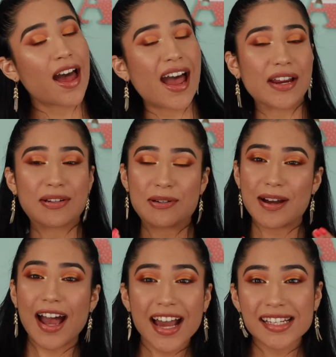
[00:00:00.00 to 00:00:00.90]
I know
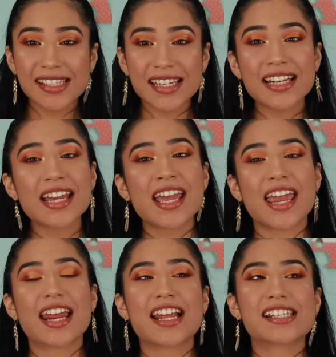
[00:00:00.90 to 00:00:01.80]
I did,
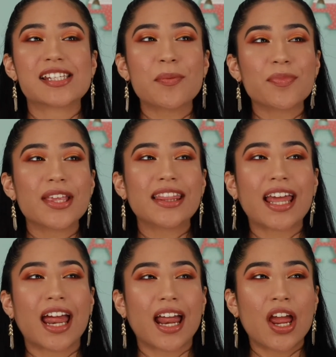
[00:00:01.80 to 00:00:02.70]
and it's something
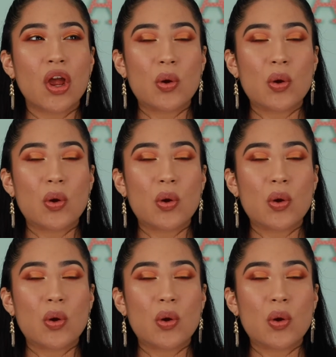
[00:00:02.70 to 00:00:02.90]
that